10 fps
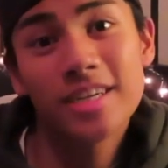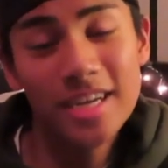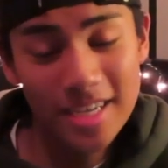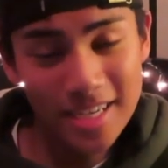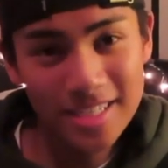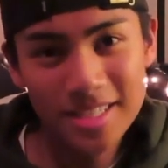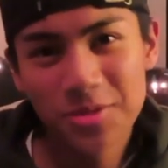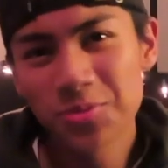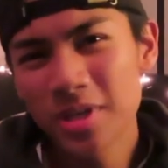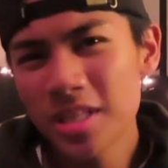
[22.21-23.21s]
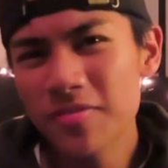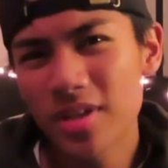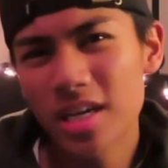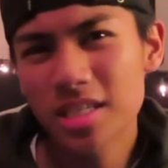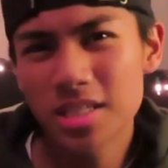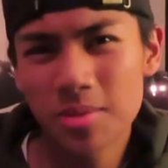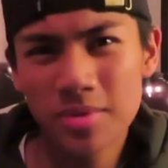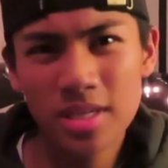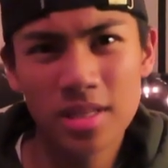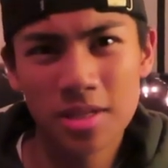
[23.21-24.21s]
hey guys, this weekly vlog is gonna
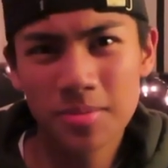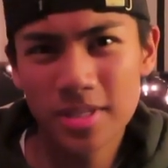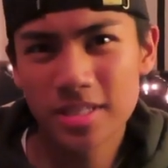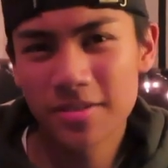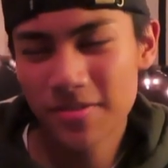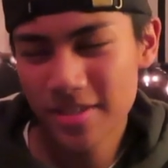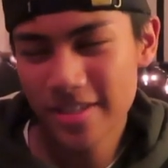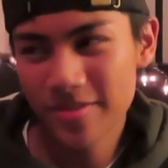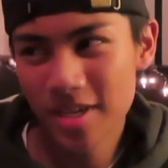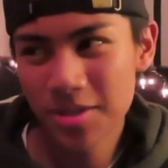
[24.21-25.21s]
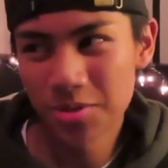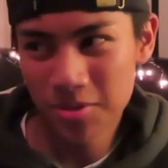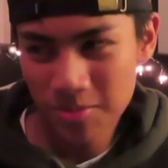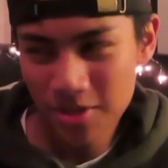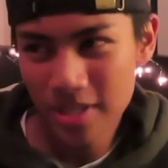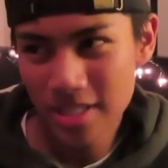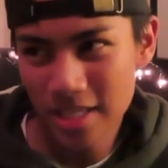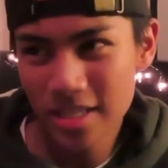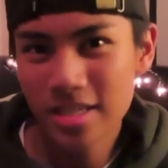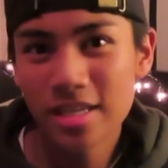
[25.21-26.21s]
be a little bit different than like normal because
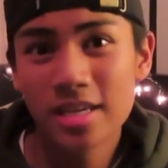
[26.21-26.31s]
like